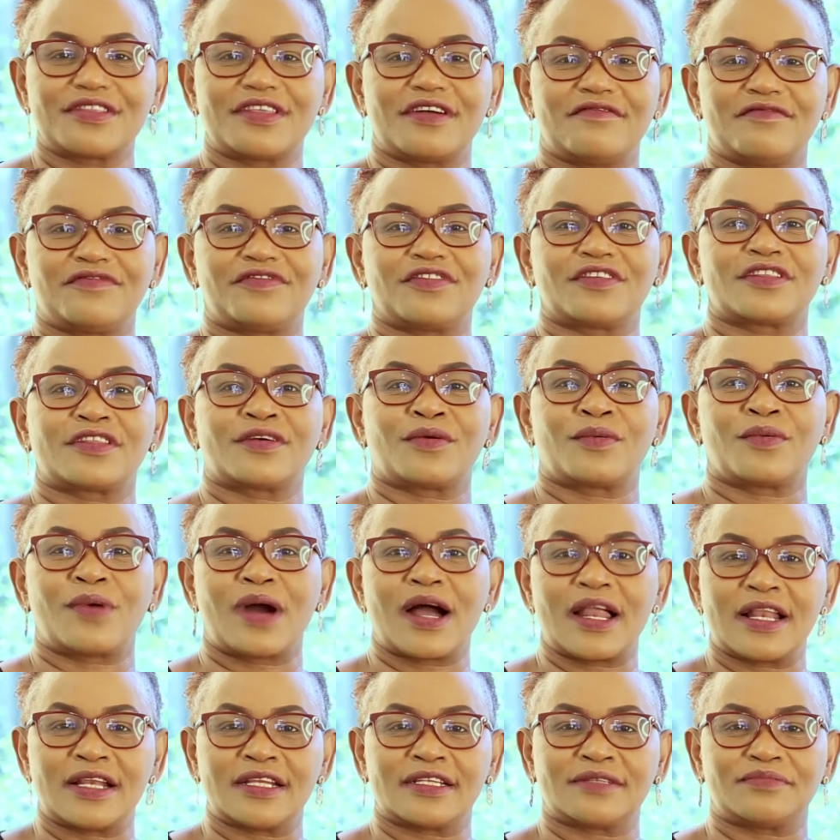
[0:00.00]
them for the
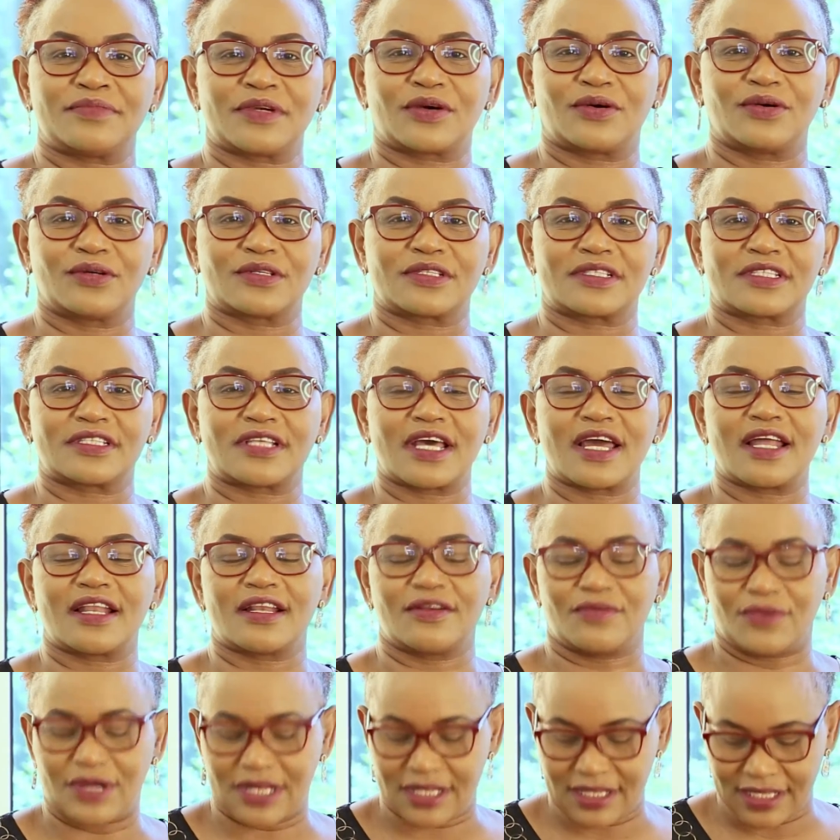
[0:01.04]
world, because
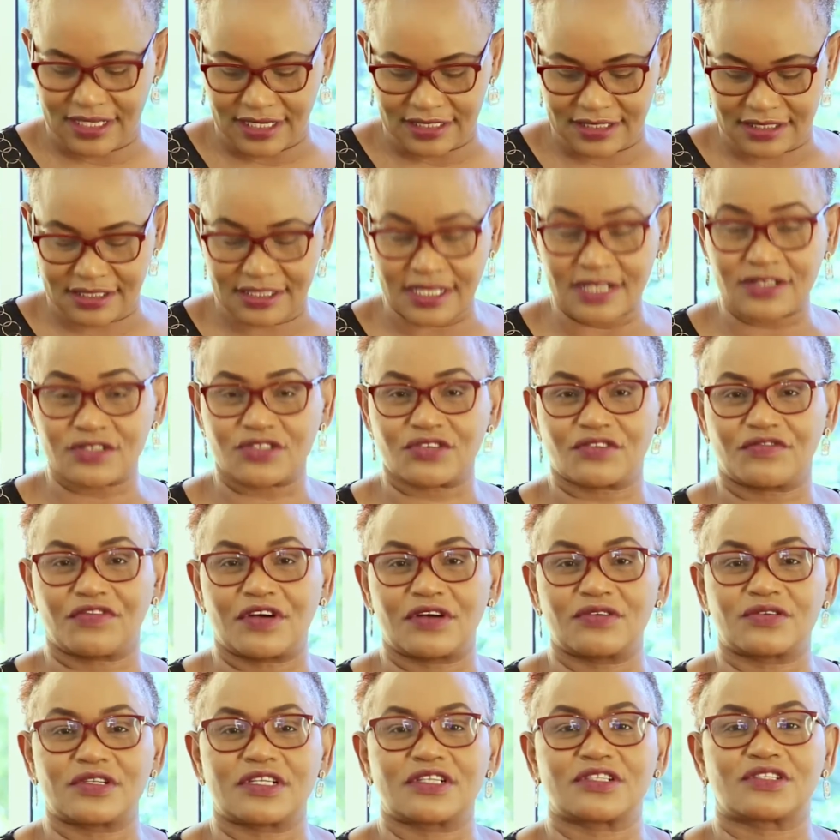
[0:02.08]
then when the central
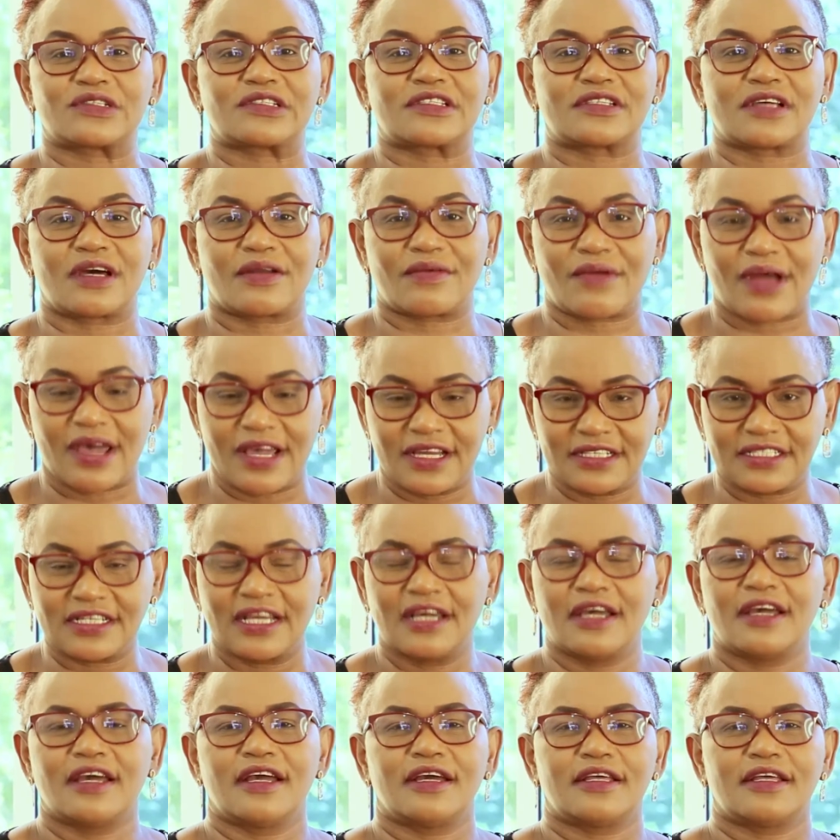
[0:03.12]
foundations are right,